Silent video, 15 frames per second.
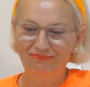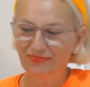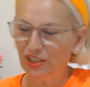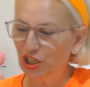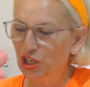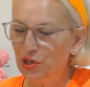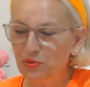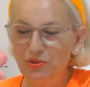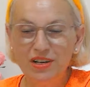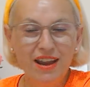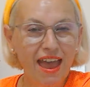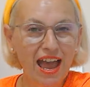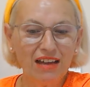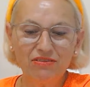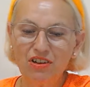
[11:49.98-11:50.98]
you
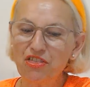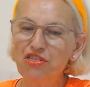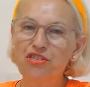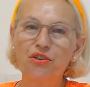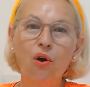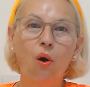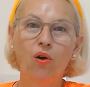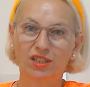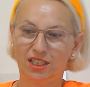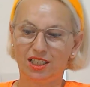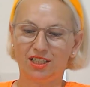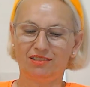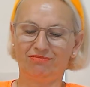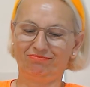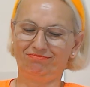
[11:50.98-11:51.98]
never thought
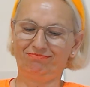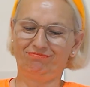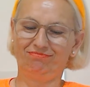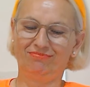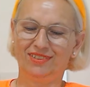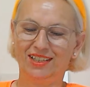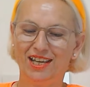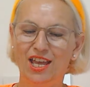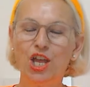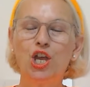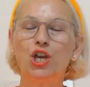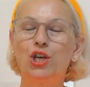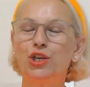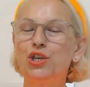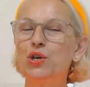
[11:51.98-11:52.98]

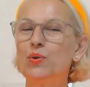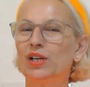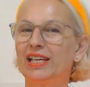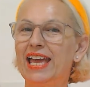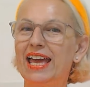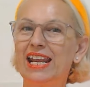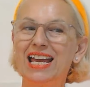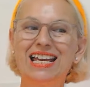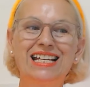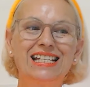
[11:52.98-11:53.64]
you will get